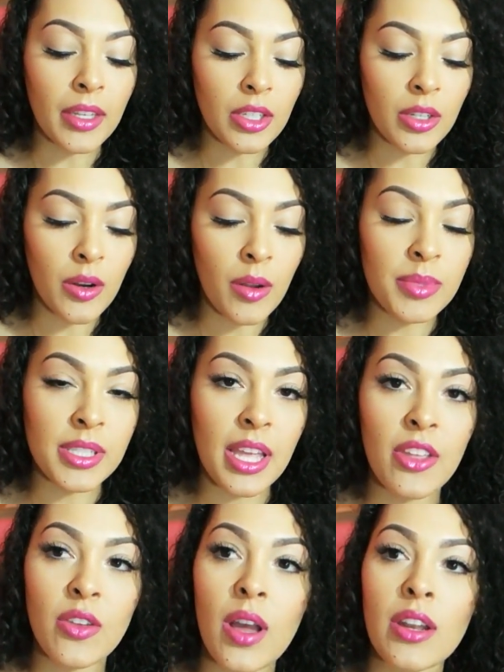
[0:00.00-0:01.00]
You know what I'm
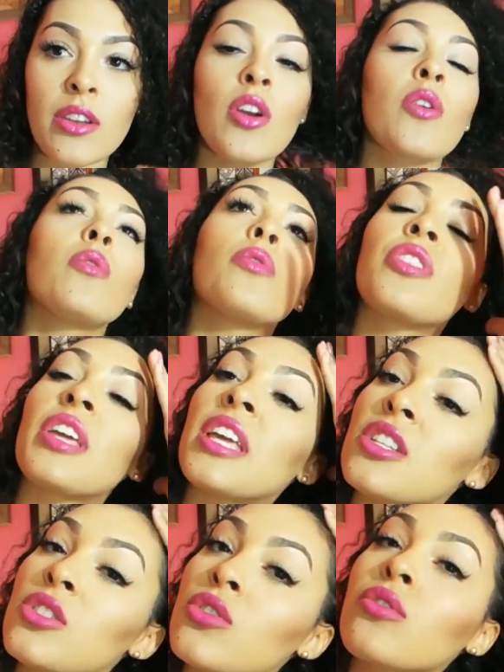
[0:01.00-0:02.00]
saying? You got to know the
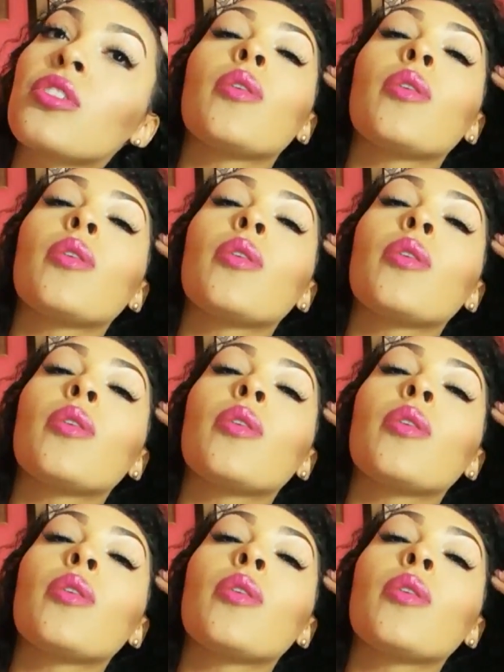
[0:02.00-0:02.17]
history.